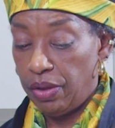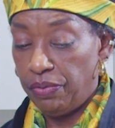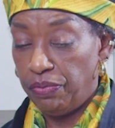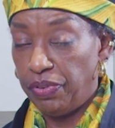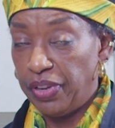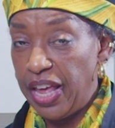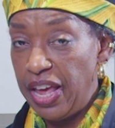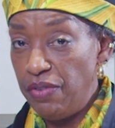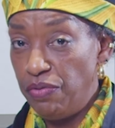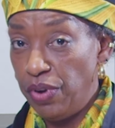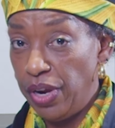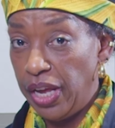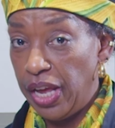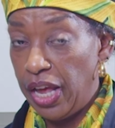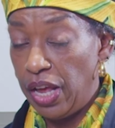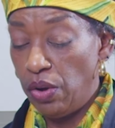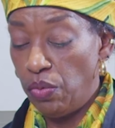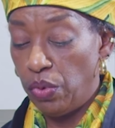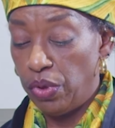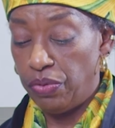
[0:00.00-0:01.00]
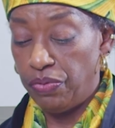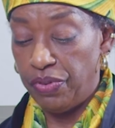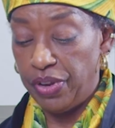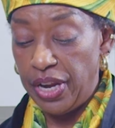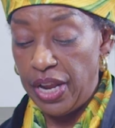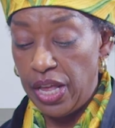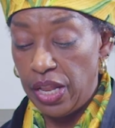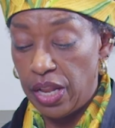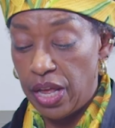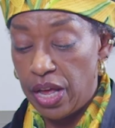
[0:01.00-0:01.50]
flavoring it with
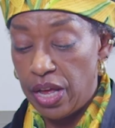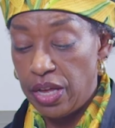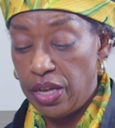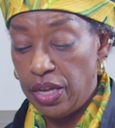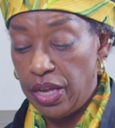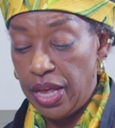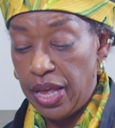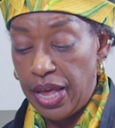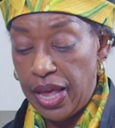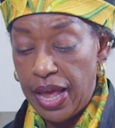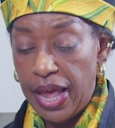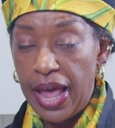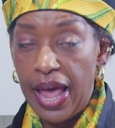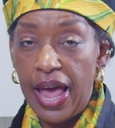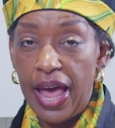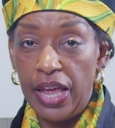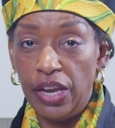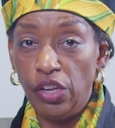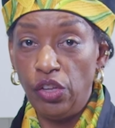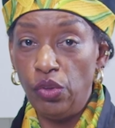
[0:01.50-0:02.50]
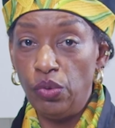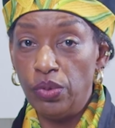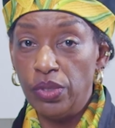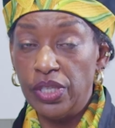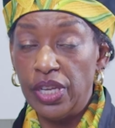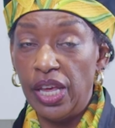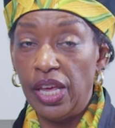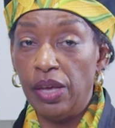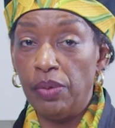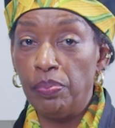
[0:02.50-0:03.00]
vanilla, and
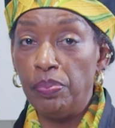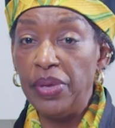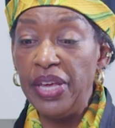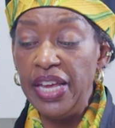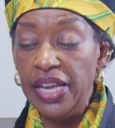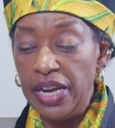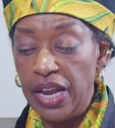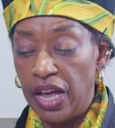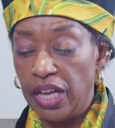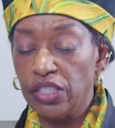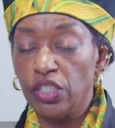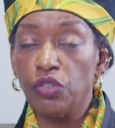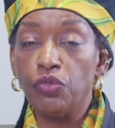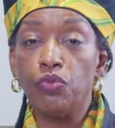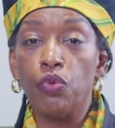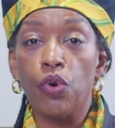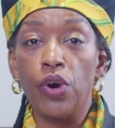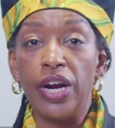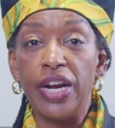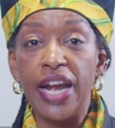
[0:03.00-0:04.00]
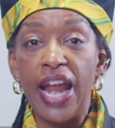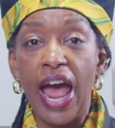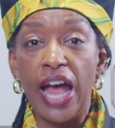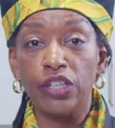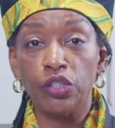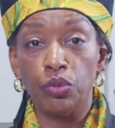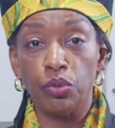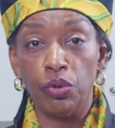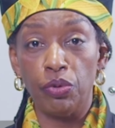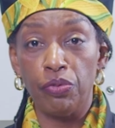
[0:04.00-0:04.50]
using peanuts for a
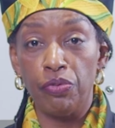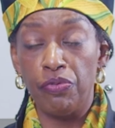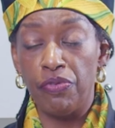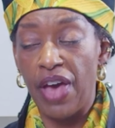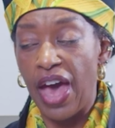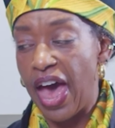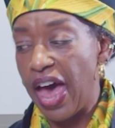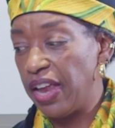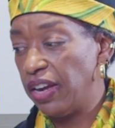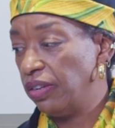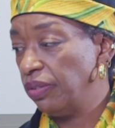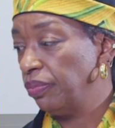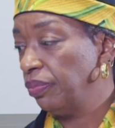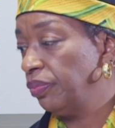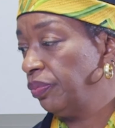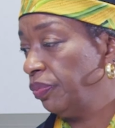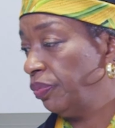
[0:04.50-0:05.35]
natural fat.